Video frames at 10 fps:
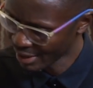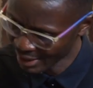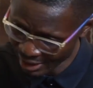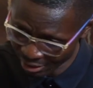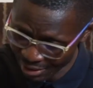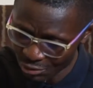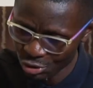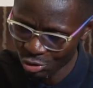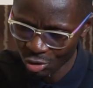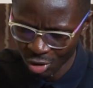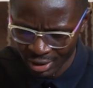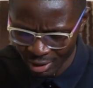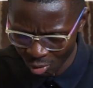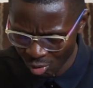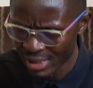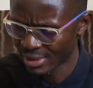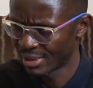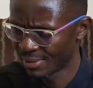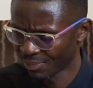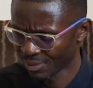and then I'll come to you on the
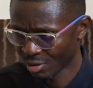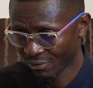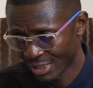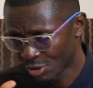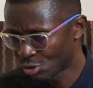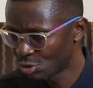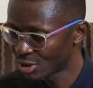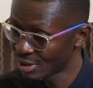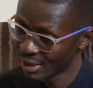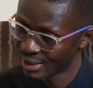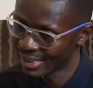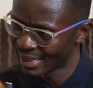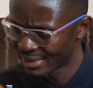quality of the institution in their